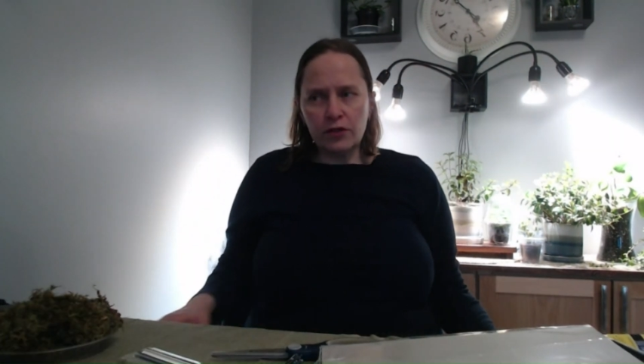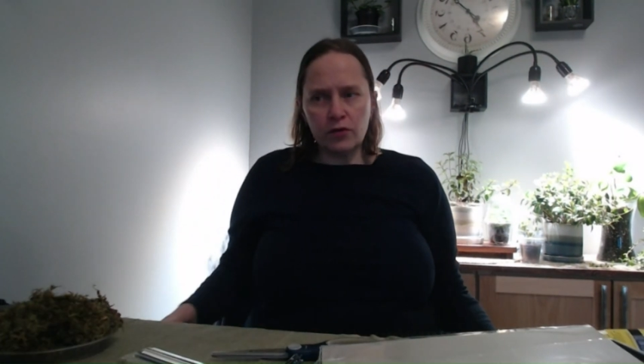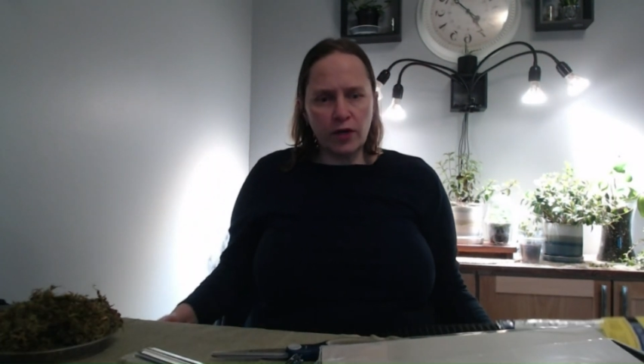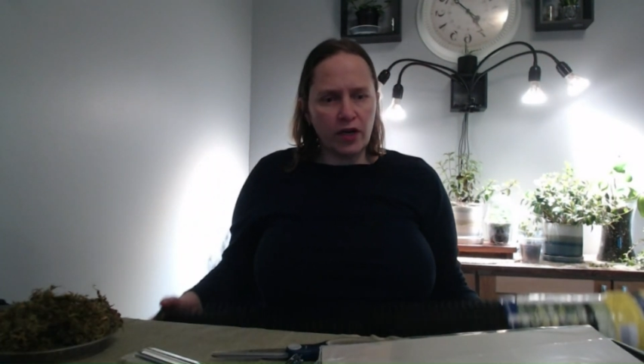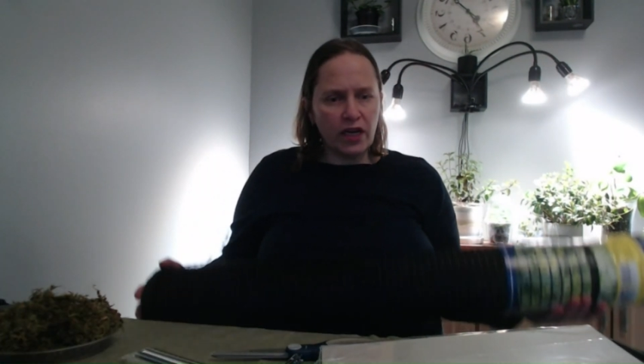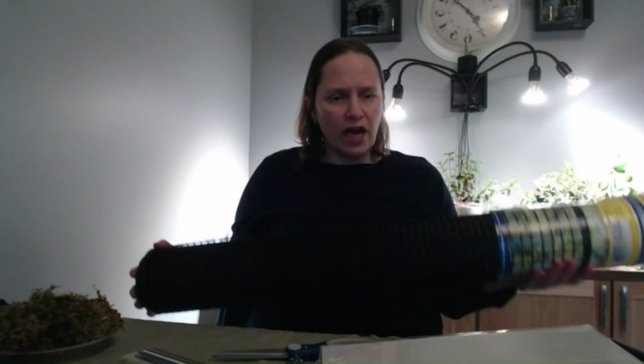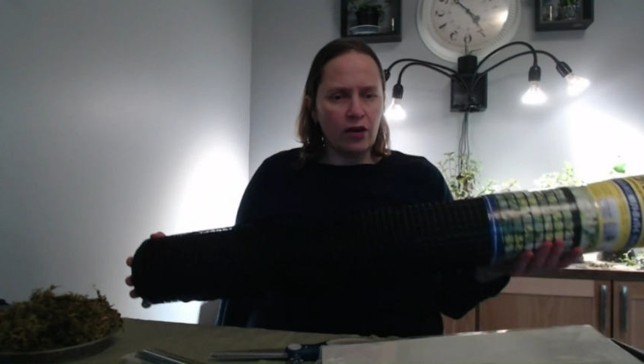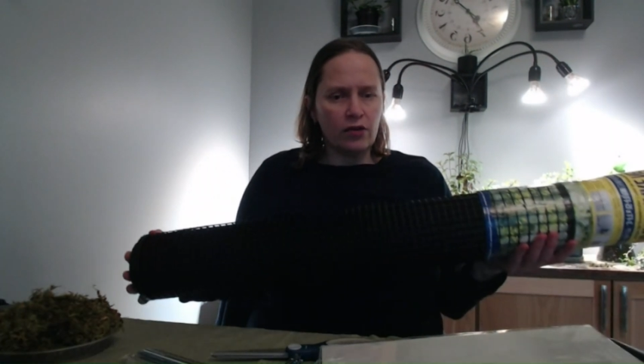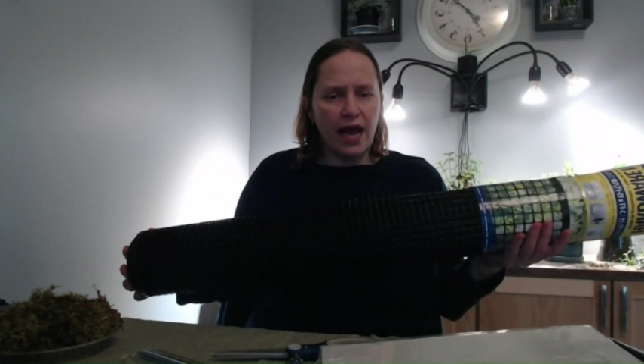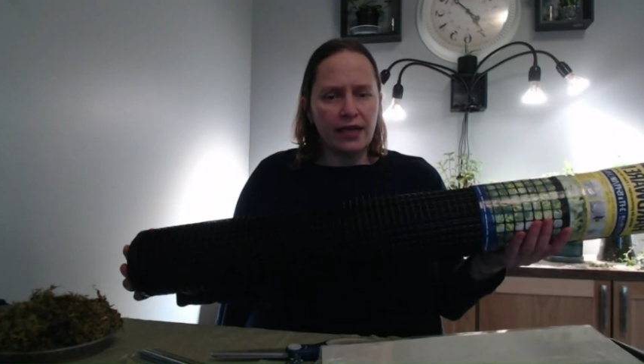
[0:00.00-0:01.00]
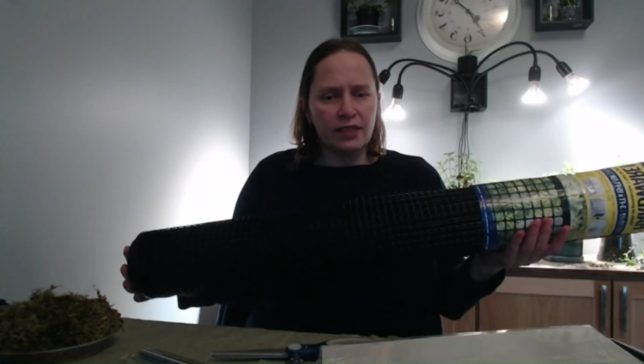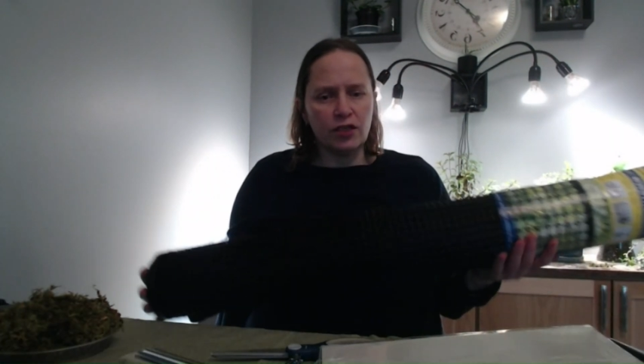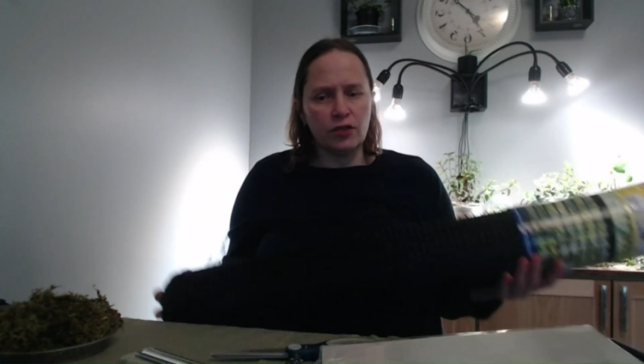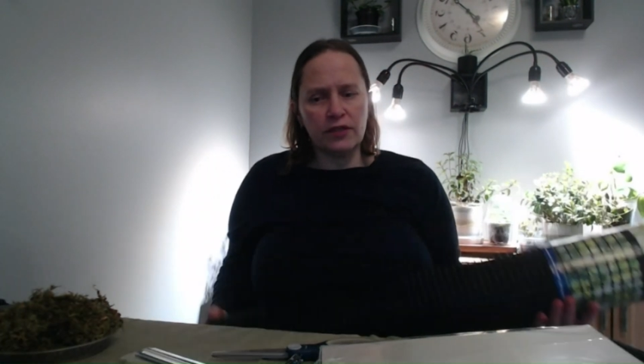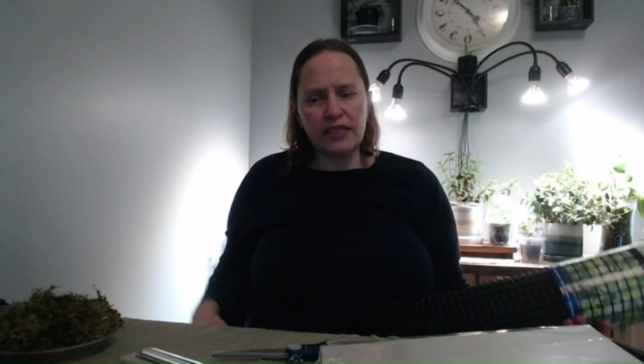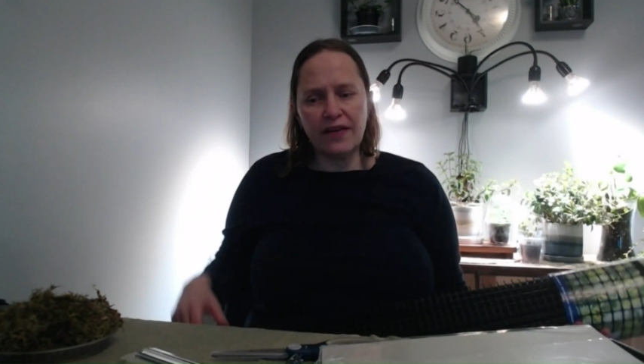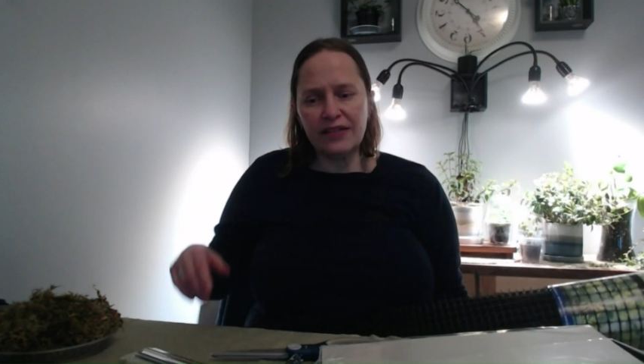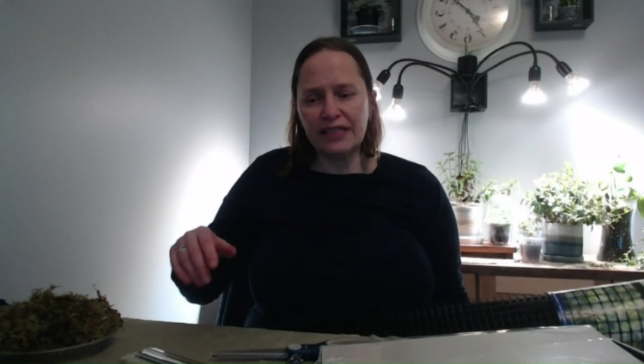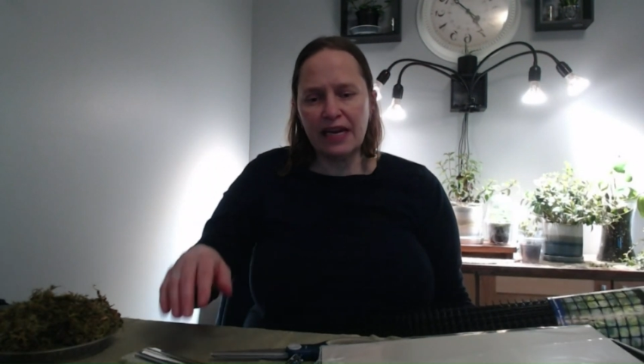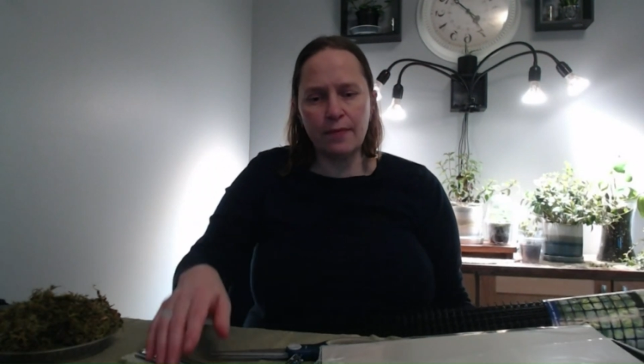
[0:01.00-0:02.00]
we're going to cut our net to 7
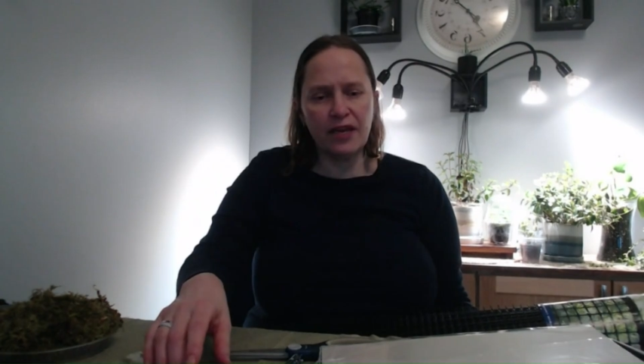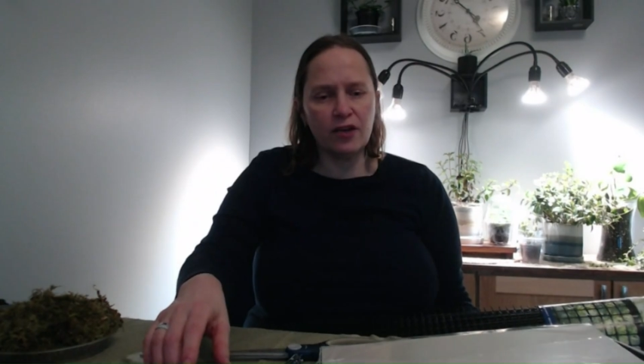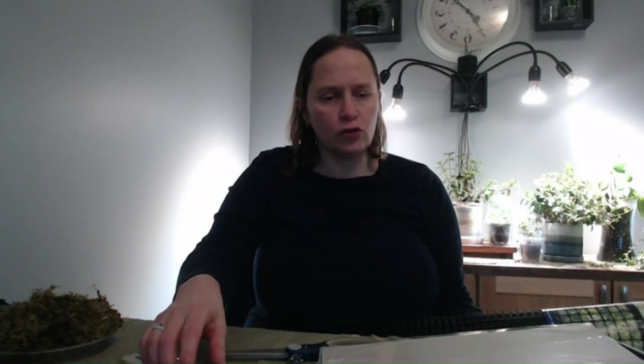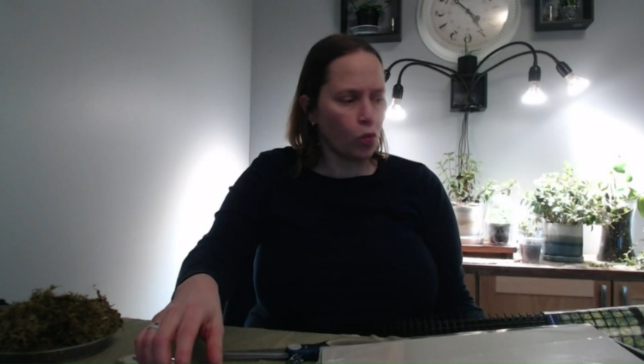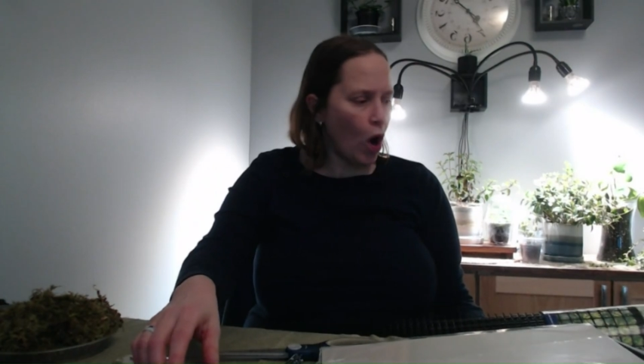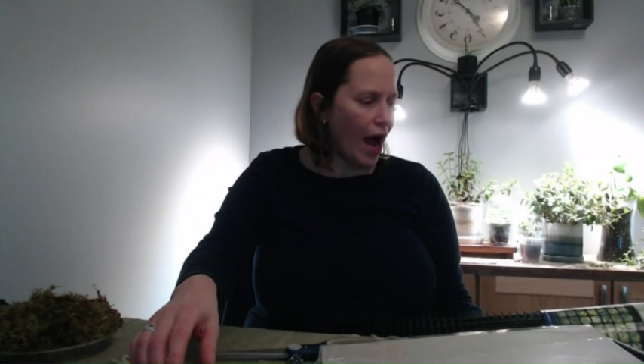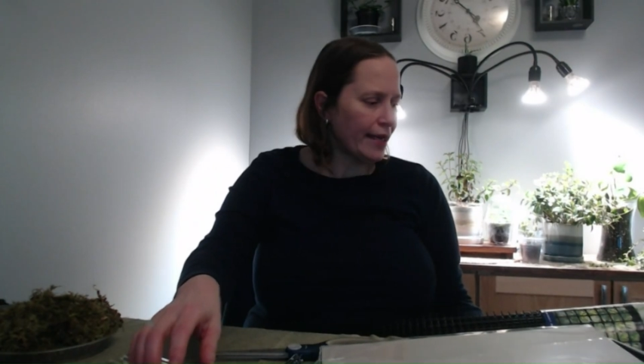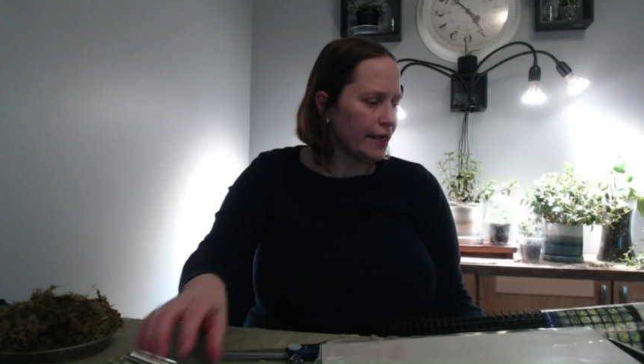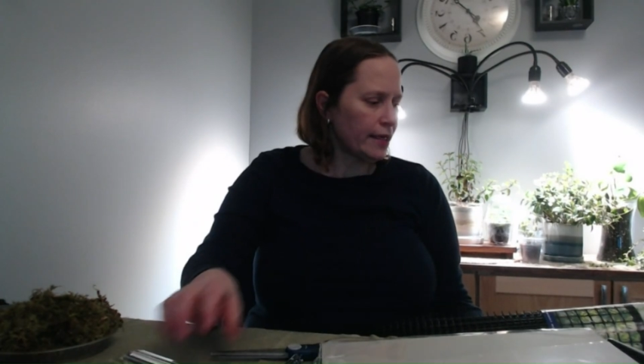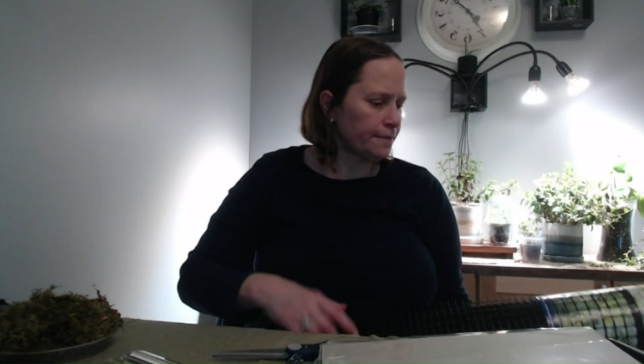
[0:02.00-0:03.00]
centimeters wide.